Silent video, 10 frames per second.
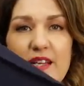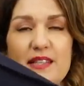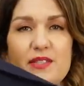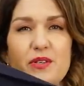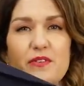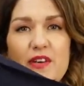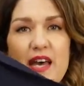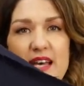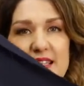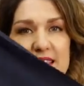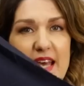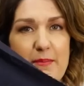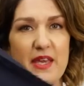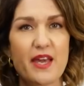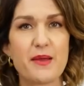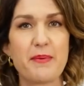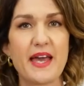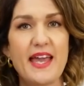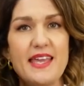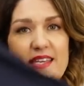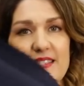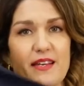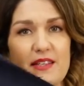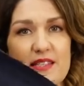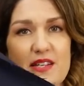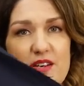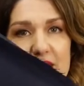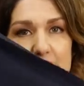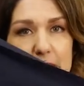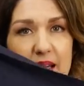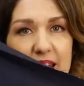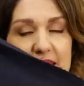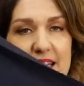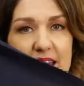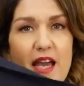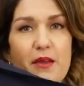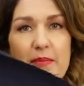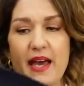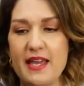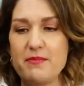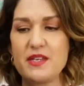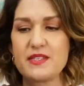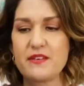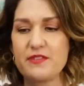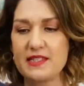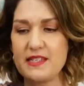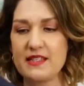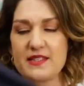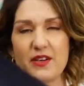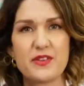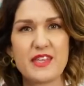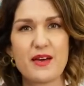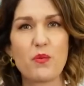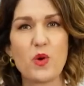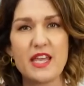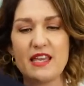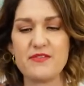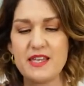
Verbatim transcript: It's sort of semi-opaque, so it's not completely opaque because obviously it's got that weave.